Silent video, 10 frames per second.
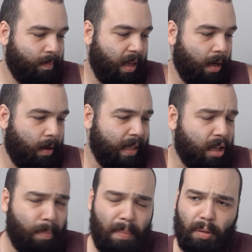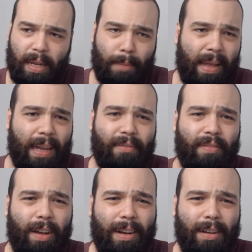You know, I saw people, like, making
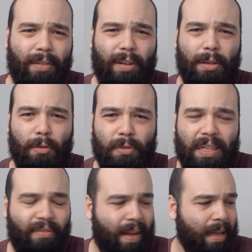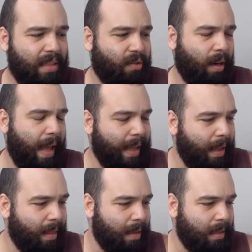fun of Lil Uzi fans for
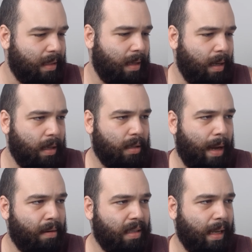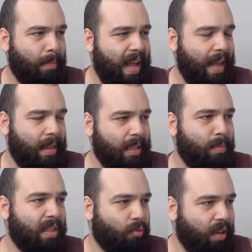liking this, so I was like, man, this
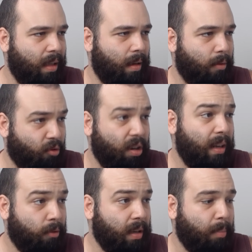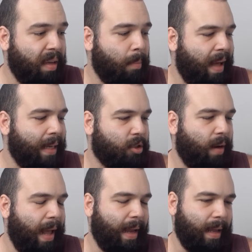must really be a bad
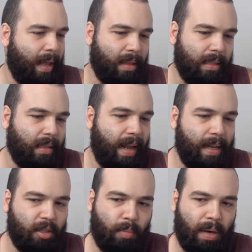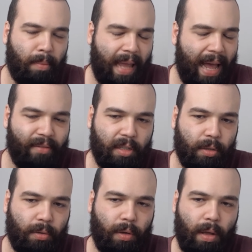track, and the stans are probably having
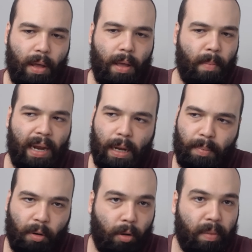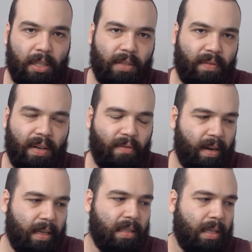to make up a whole bunch of
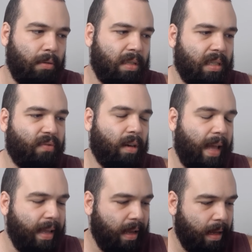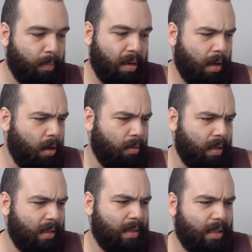different excuses for liking it. But no,
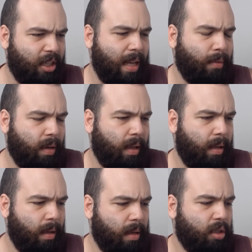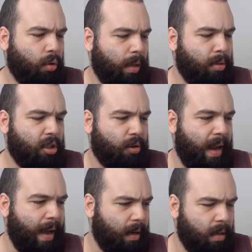this is a genuinely enjoyable
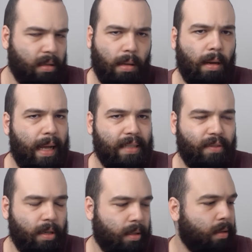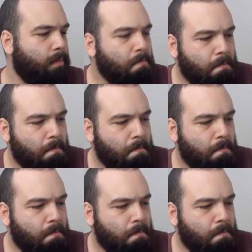track until the last verse.